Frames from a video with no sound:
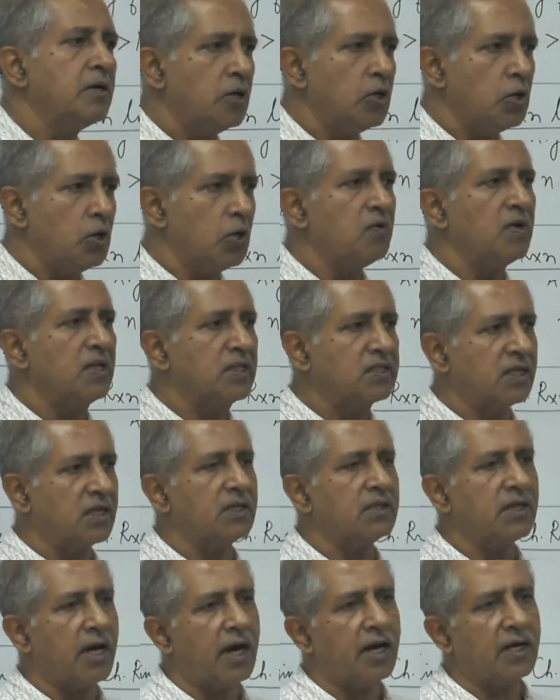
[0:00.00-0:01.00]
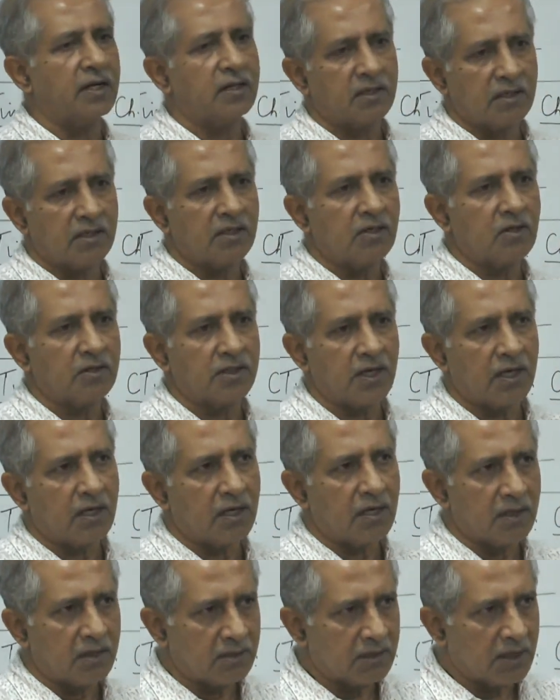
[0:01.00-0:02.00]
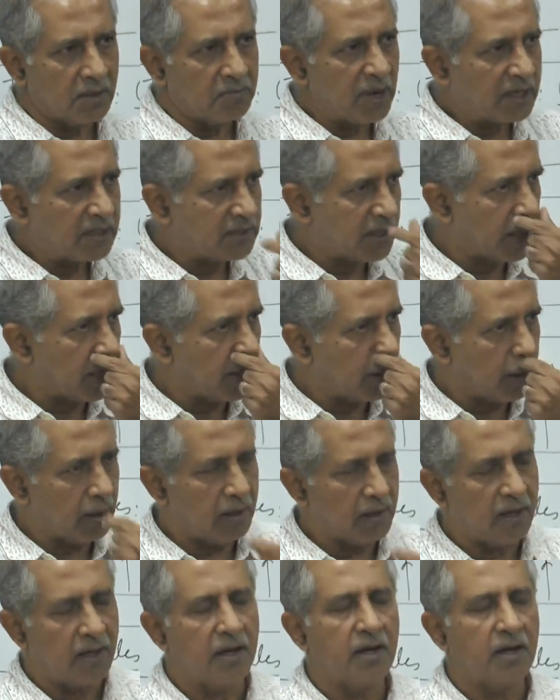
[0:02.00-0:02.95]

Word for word: you will see that you know the the mixing